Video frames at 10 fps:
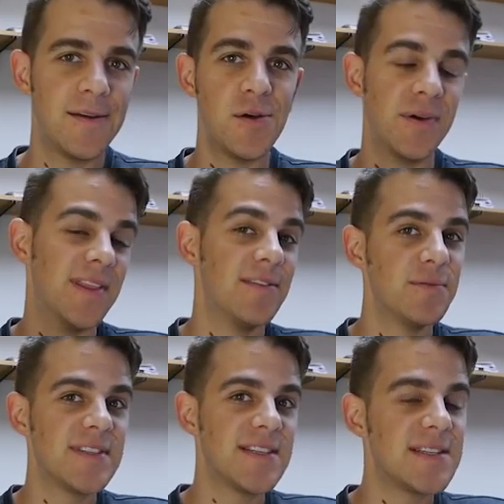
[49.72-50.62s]
Oh, and then
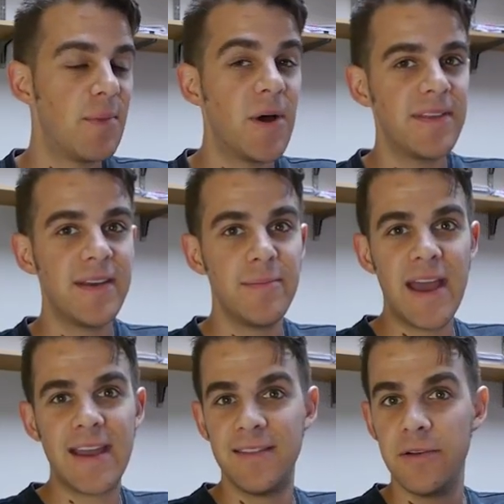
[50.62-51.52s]
there was this small thing
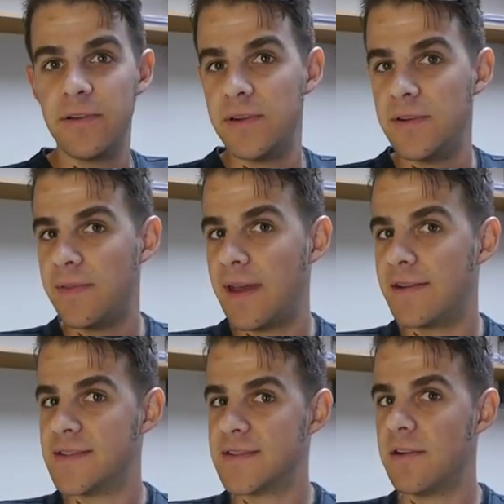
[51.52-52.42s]
back in the early
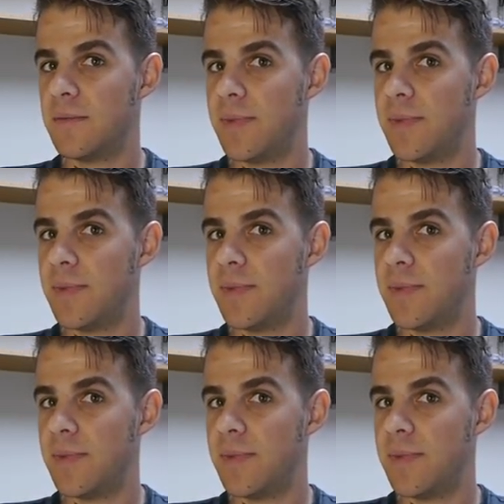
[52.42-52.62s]
2000s called